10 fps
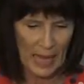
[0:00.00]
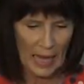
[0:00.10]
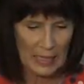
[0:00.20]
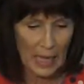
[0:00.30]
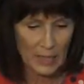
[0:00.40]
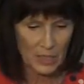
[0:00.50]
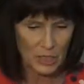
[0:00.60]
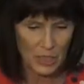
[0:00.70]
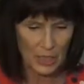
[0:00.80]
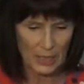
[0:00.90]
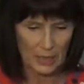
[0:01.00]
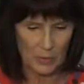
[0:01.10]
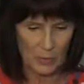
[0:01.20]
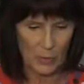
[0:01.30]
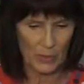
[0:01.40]
I'd like to share a
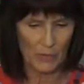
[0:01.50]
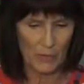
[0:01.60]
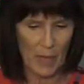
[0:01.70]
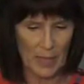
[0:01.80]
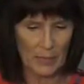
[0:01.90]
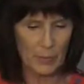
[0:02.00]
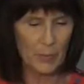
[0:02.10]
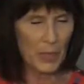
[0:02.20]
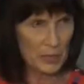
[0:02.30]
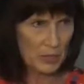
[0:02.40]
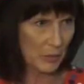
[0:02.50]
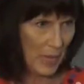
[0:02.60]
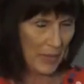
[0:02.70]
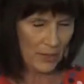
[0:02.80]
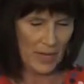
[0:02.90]
little more of my personal
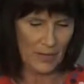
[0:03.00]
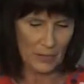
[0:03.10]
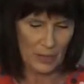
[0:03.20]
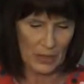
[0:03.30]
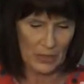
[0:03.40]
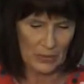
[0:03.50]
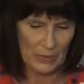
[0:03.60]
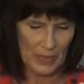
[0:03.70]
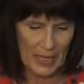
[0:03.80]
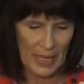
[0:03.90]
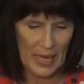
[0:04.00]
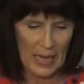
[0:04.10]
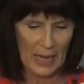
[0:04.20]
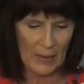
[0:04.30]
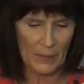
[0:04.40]
background with you.
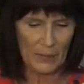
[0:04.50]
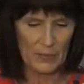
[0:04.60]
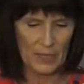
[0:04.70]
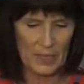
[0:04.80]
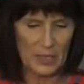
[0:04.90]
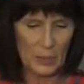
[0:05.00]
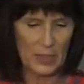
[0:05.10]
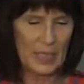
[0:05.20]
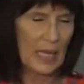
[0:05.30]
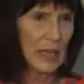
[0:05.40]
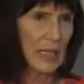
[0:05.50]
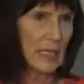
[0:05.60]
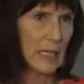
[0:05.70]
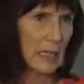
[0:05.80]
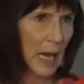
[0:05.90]
Um, this is one that I
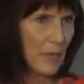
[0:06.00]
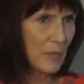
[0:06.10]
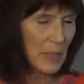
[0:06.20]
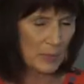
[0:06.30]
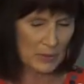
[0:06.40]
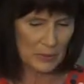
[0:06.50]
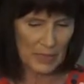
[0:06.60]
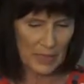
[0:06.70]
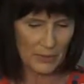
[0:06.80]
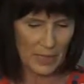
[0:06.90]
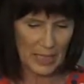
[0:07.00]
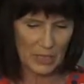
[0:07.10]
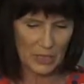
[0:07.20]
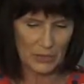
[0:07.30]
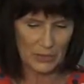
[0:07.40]
think a lot of people can
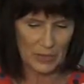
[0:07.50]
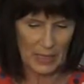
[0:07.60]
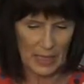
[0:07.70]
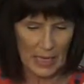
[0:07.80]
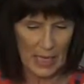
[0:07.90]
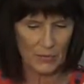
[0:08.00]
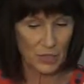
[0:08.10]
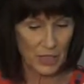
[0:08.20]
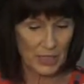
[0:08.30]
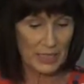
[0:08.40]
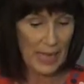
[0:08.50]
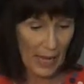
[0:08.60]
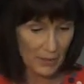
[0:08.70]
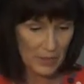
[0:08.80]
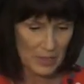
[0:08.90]
relate to. I've shared it
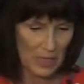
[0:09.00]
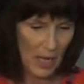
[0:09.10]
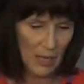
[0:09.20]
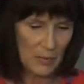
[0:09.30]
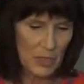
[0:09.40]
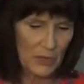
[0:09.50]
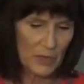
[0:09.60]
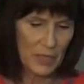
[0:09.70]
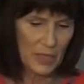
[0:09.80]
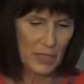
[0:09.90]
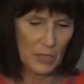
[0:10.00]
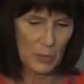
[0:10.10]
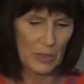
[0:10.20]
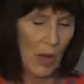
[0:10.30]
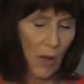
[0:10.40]
countless times over the
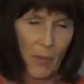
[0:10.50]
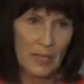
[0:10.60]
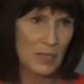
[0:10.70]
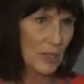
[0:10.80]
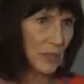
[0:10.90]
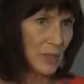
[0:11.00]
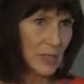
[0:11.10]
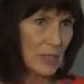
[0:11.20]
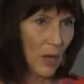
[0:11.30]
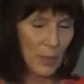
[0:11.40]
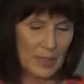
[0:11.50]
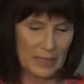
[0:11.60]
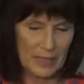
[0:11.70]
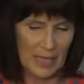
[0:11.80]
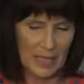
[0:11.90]
years with all my students,
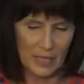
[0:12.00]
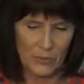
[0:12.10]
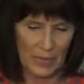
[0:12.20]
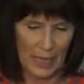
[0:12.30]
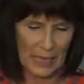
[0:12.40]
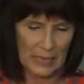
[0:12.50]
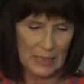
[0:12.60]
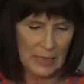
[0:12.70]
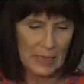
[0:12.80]
hoping that they can relate